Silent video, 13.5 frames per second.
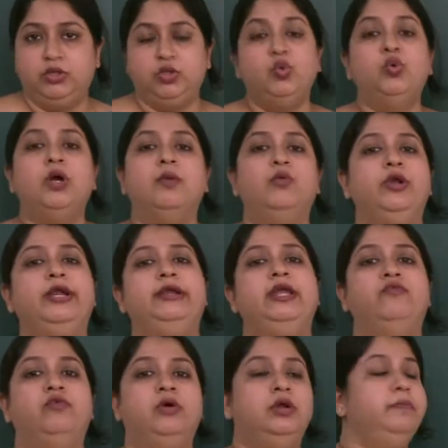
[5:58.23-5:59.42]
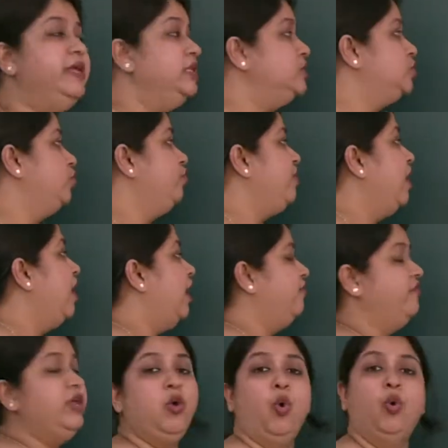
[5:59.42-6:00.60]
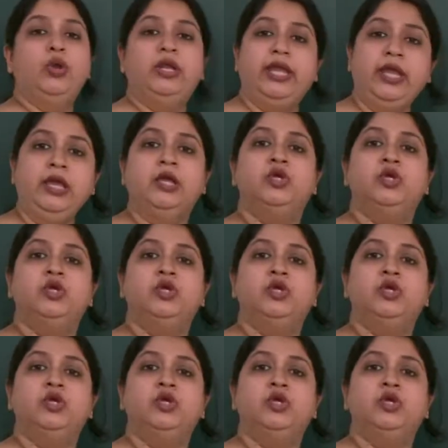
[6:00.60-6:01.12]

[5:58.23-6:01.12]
Two commodity world means we are having only